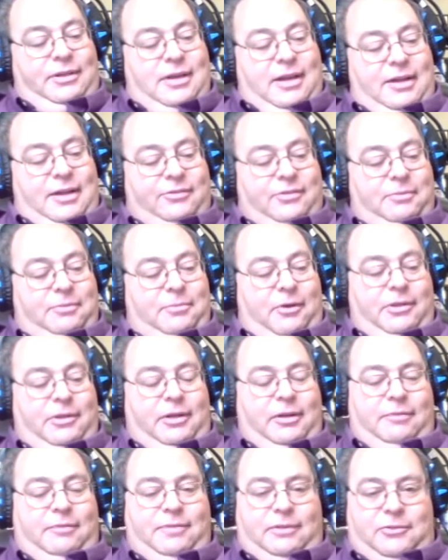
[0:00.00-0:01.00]
All those
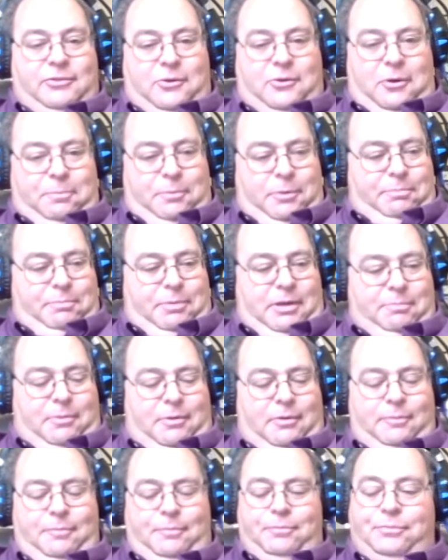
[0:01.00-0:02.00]
people have been burned,
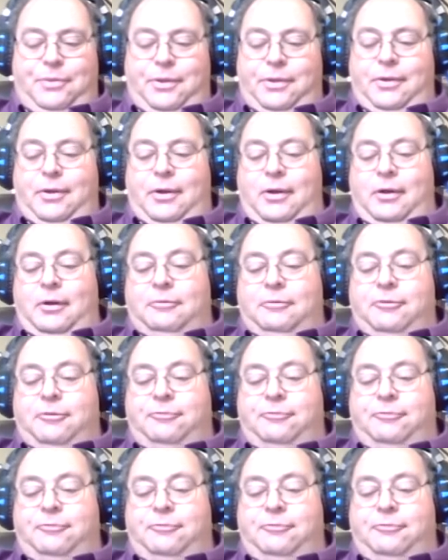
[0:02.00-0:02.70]
it's trivial.